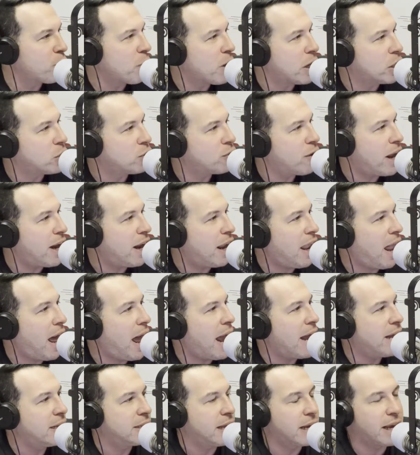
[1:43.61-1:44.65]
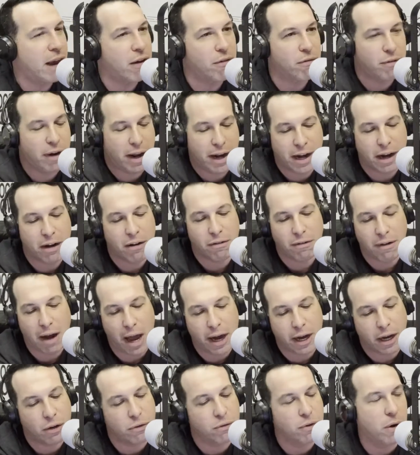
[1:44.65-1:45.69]
adrenalize and get ready to
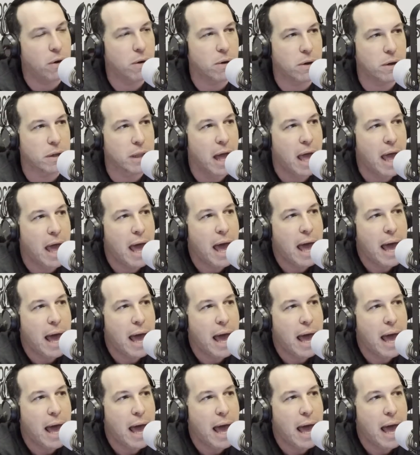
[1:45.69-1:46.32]
rock and roll.